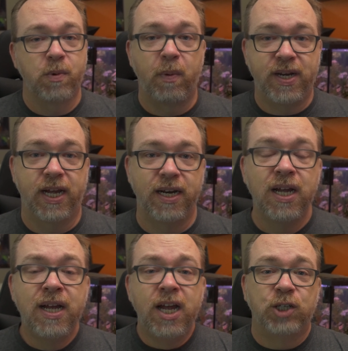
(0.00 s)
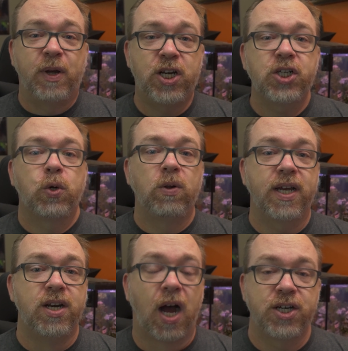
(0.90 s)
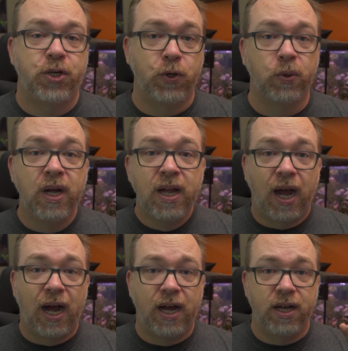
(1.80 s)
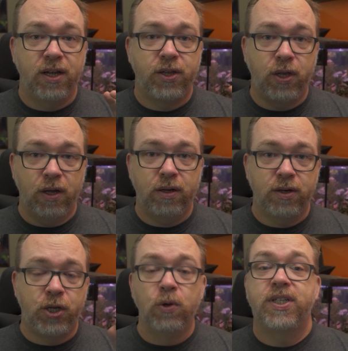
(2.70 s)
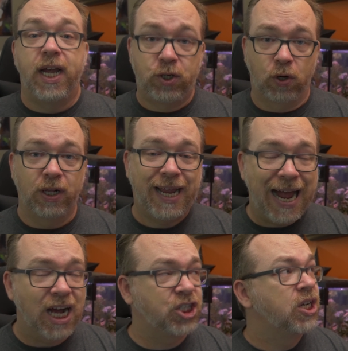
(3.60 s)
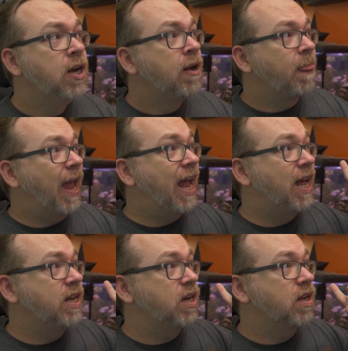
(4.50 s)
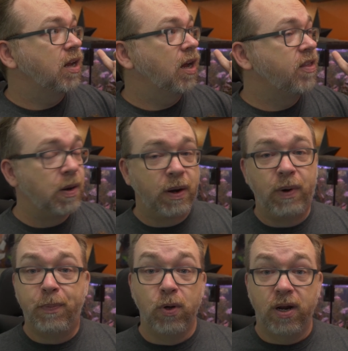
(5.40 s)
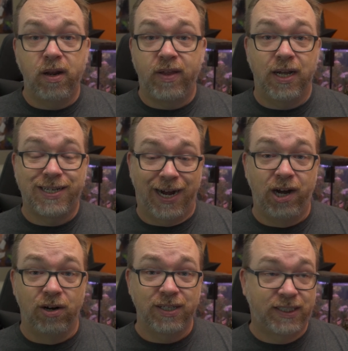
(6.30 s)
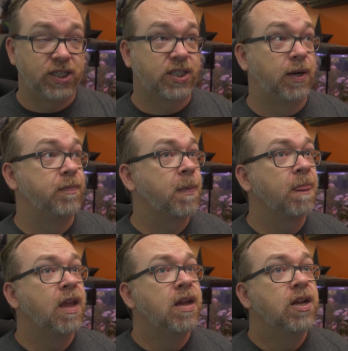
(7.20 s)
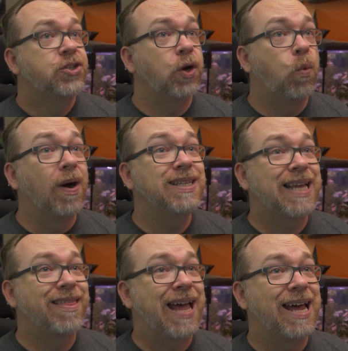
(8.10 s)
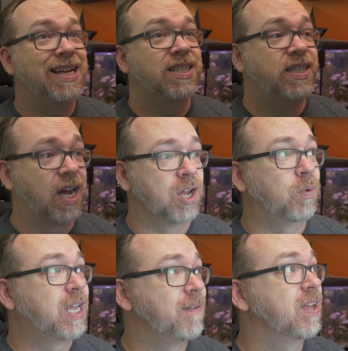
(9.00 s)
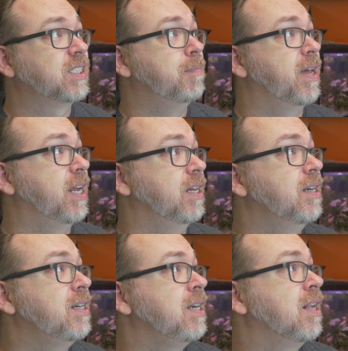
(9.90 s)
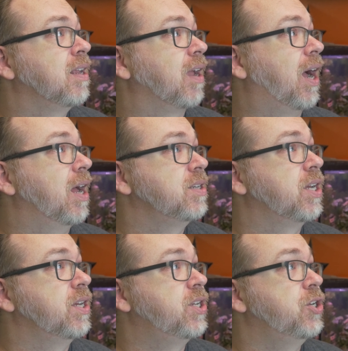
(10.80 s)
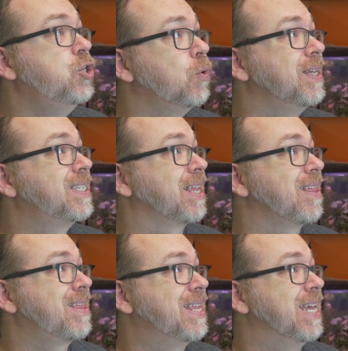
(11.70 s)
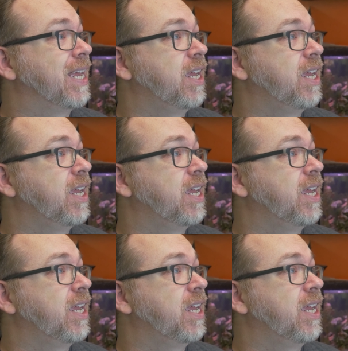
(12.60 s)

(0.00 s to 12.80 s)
what we did is we just told it not to uh, use the internal cache and then we rebooted the entire system. So once that is done, we'll give this a minute uh, to, to do its thing